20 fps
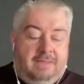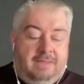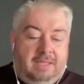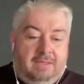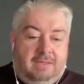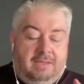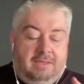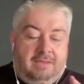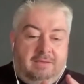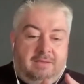
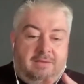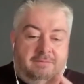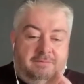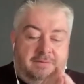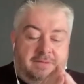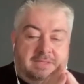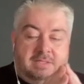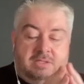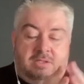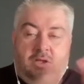if
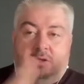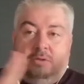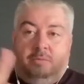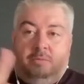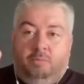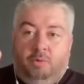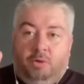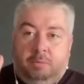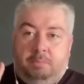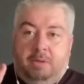it's not
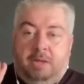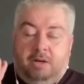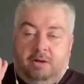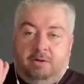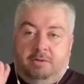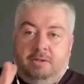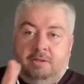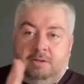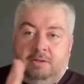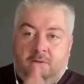
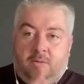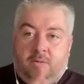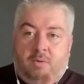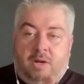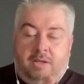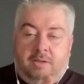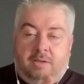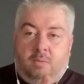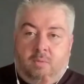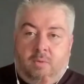prepared in the
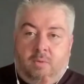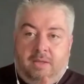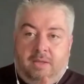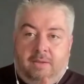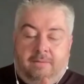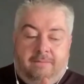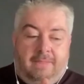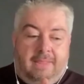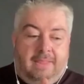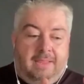right way,